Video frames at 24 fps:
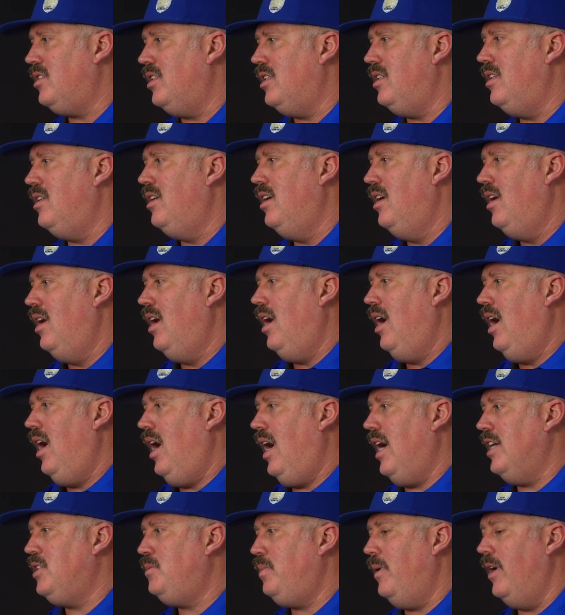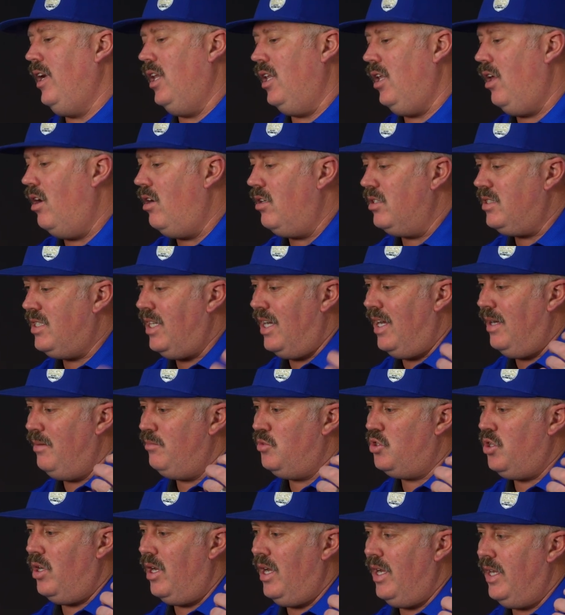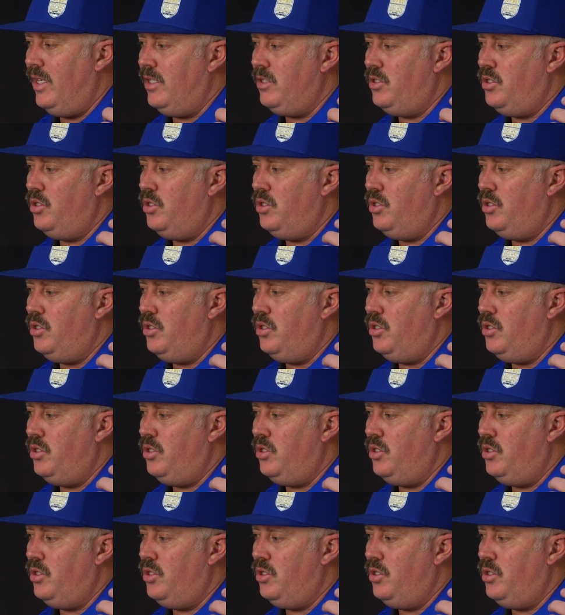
And I spent a long time trying